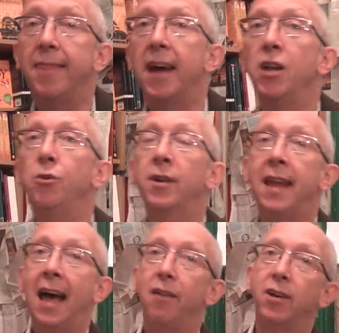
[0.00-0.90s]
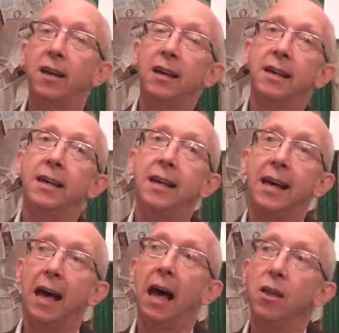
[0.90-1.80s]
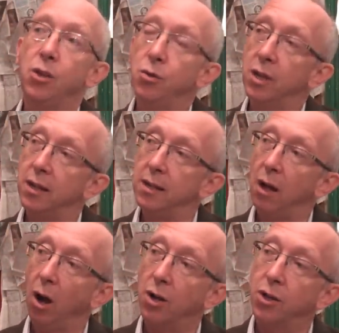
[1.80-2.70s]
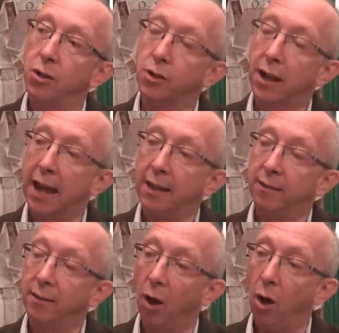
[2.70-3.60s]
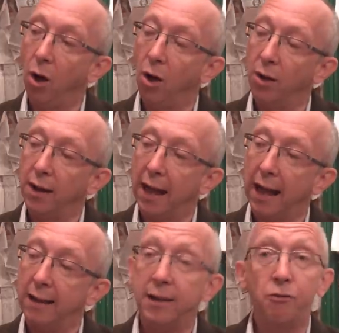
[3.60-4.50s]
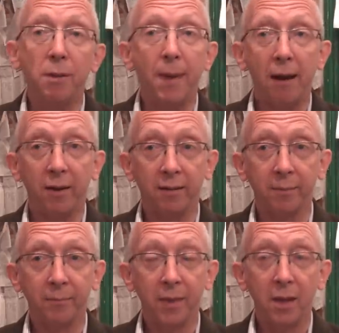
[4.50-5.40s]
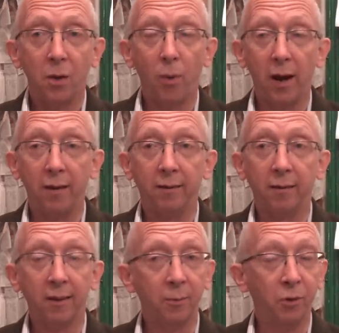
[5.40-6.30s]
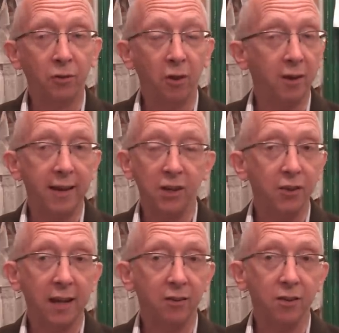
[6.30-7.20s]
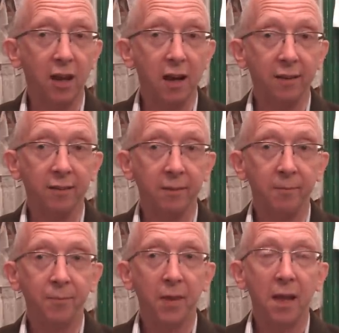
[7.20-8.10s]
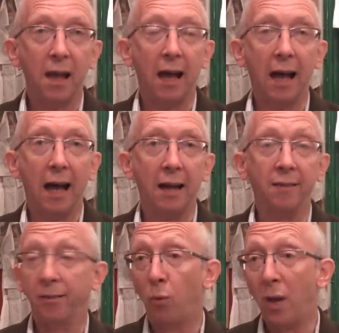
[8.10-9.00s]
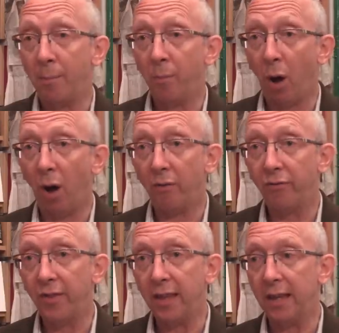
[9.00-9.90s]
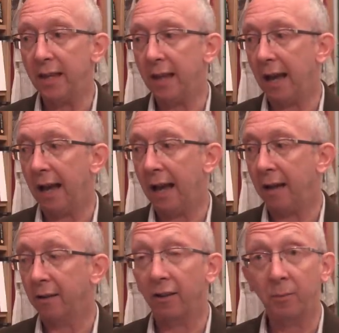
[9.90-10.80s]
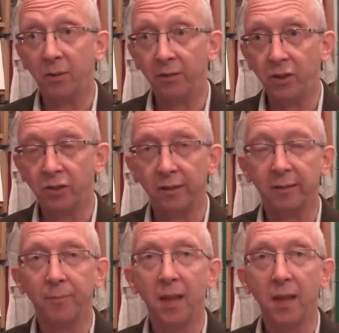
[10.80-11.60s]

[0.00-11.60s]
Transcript: there you can have a you can argue your case on uh, literary merit, whereas Customs Consolidation Act you can't. Uh, it's at the whim of the uh, customs officials.